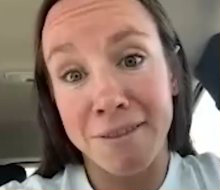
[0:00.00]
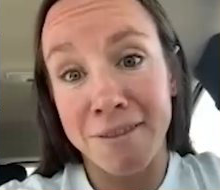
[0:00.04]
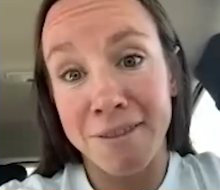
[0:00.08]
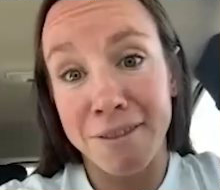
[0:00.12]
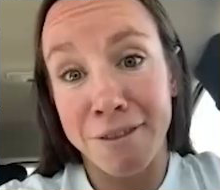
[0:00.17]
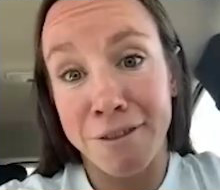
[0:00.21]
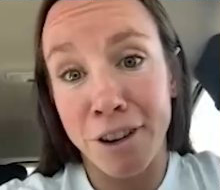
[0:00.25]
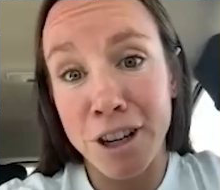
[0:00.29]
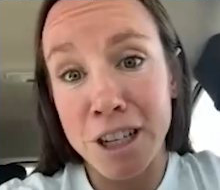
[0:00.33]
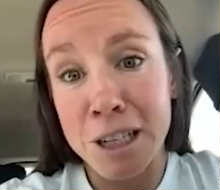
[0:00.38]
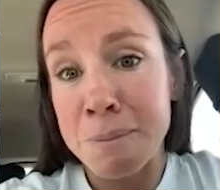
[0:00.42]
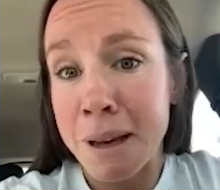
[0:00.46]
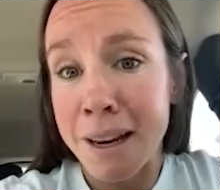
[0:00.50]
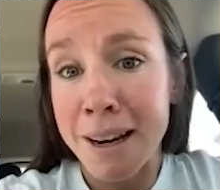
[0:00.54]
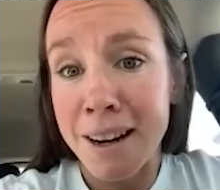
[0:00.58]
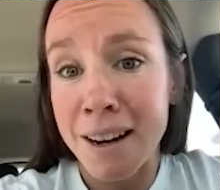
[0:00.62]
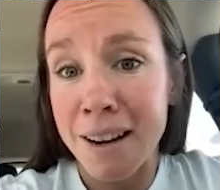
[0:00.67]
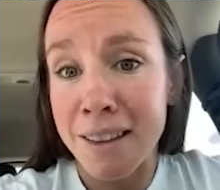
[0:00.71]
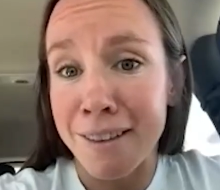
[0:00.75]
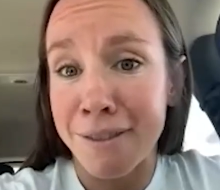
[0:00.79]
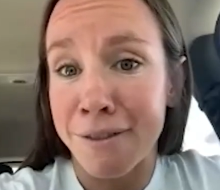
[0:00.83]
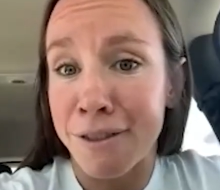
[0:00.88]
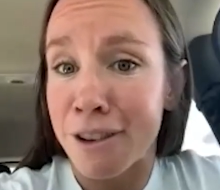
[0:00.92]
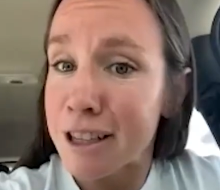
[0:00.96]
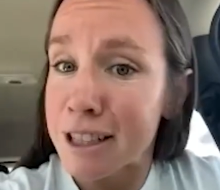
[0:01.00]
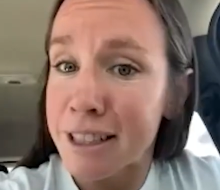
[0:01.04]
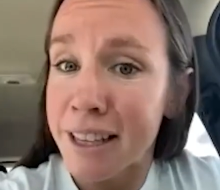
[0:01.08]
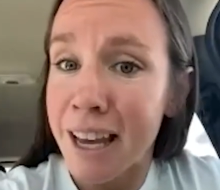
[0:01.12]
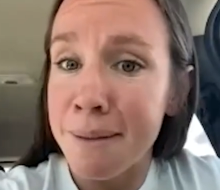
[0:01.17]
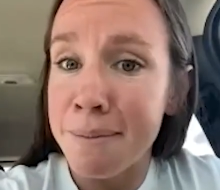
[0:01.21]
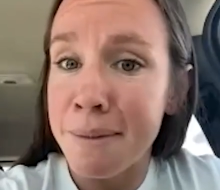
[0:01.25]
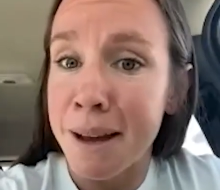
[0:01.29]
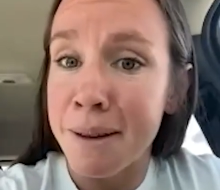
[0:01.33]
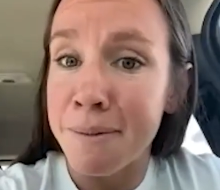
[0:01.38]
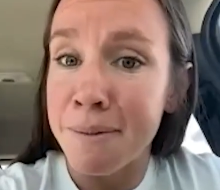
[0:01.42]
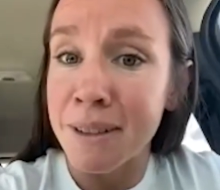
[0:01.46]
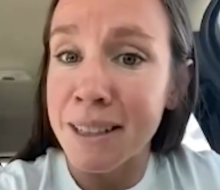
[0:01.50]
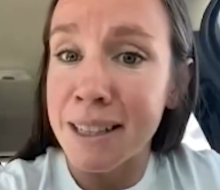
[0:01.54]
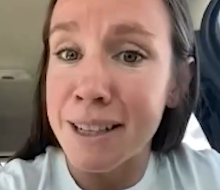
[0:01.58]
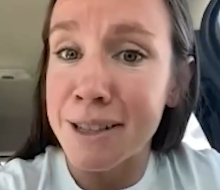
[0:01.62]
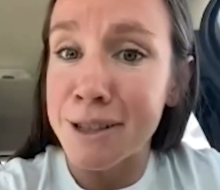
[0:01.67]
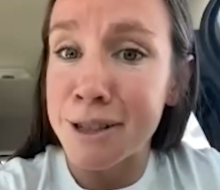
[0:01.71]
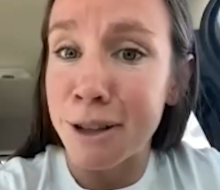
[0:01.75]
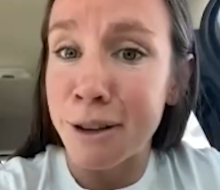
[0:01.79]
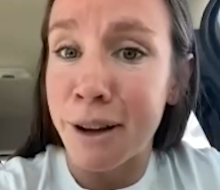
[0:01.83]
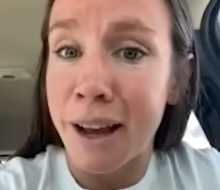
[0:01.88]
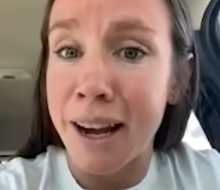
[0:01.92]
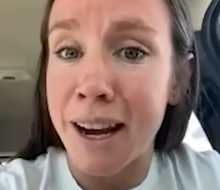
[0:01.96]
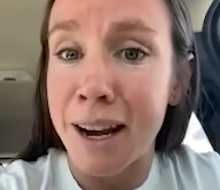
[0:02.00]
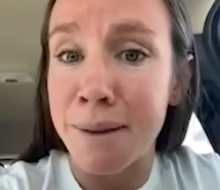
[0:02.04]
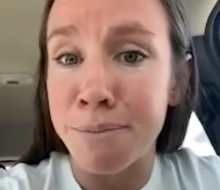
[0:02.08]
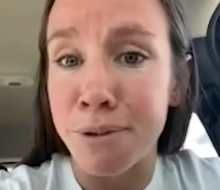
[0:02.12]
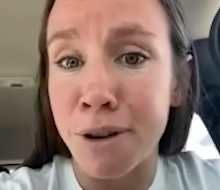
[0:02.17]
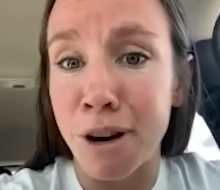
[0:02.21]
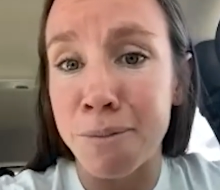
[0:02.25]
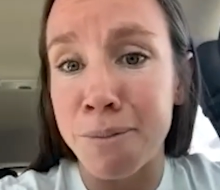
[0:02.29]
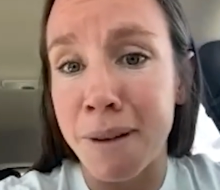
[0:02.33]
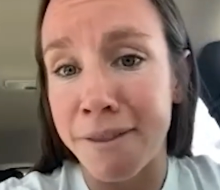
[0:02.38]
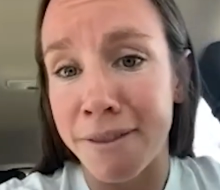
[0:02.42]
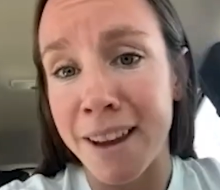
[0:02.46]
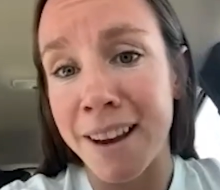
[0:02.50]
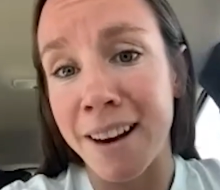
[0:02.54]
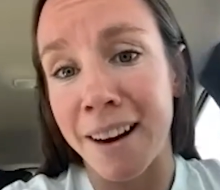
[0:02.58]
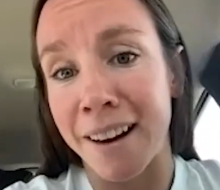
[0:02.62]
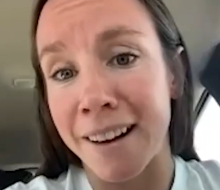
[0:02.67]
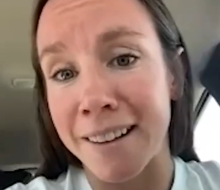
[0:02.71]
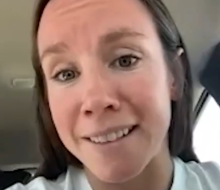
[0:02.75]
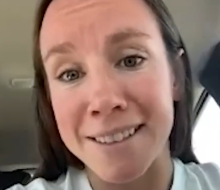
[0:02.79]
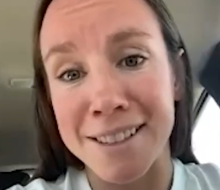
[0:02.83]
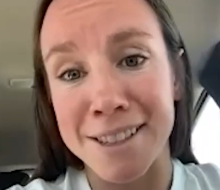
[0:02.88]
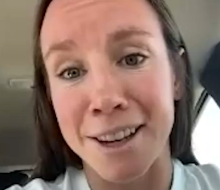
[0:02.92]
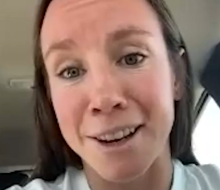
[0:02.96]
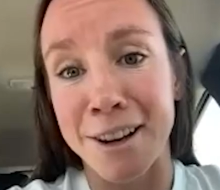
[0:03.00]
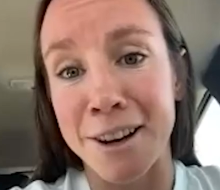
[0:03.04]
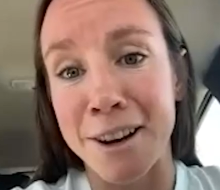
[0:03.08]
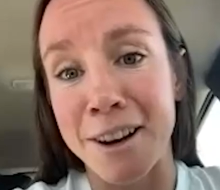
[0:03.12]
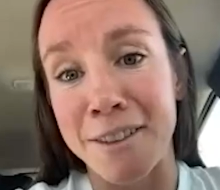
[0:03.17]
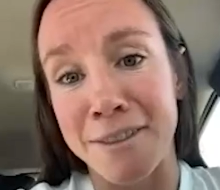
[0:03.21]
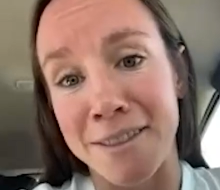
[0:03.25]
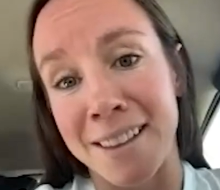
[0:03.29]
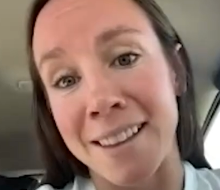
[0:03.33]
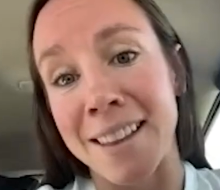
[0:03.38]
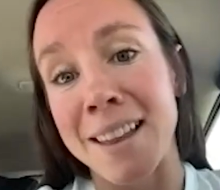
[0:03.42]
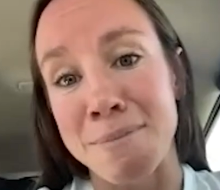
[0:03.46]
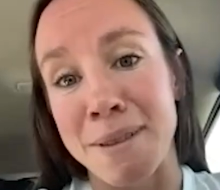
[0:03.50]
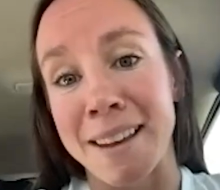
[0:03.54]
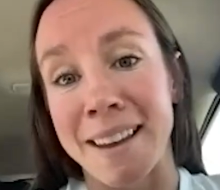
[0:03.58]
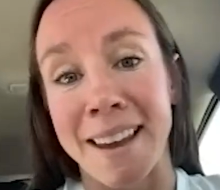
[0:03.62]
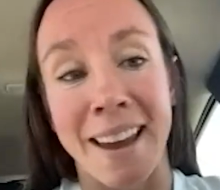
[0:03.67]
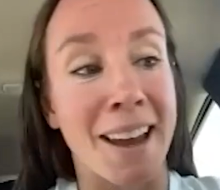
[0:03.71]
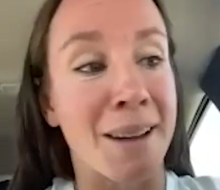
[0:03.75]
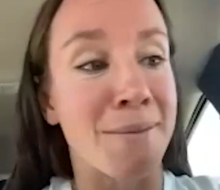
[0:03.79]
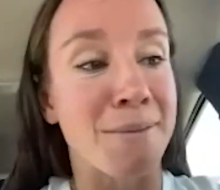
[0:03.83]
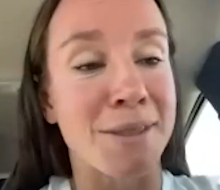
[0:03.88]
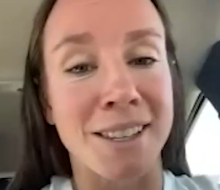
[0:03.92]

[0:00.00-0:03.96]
first minute of the first game, I broke my finger of the Olympic game.